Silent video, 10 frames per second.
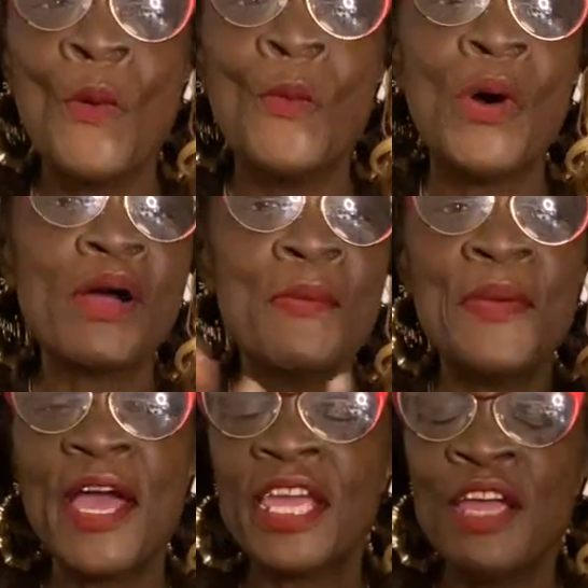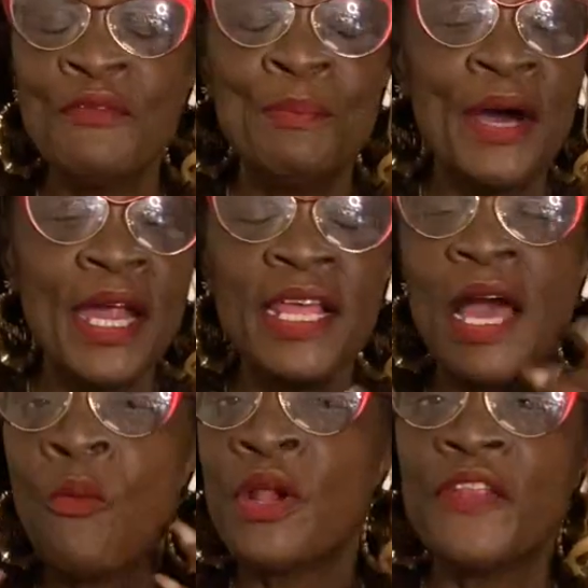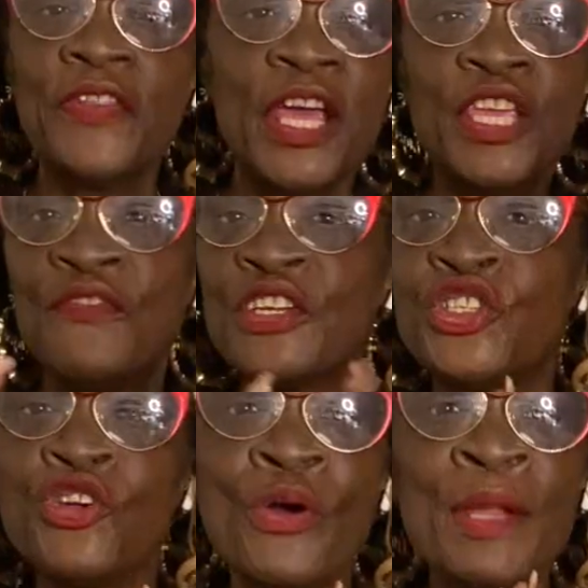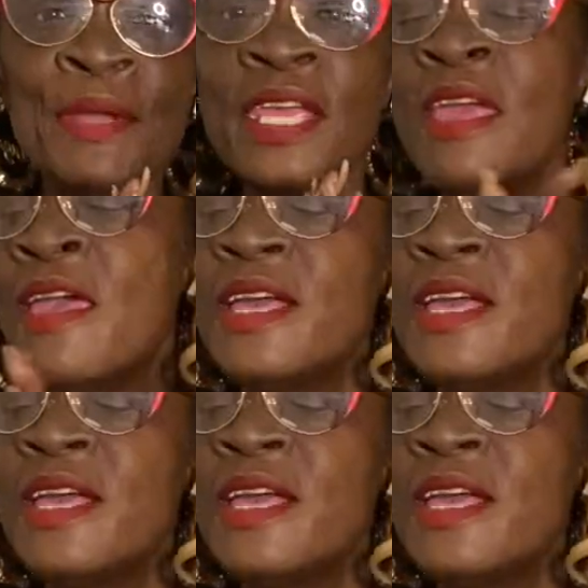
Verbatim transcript: Welcome back, everybody. I want to thank you for joining me.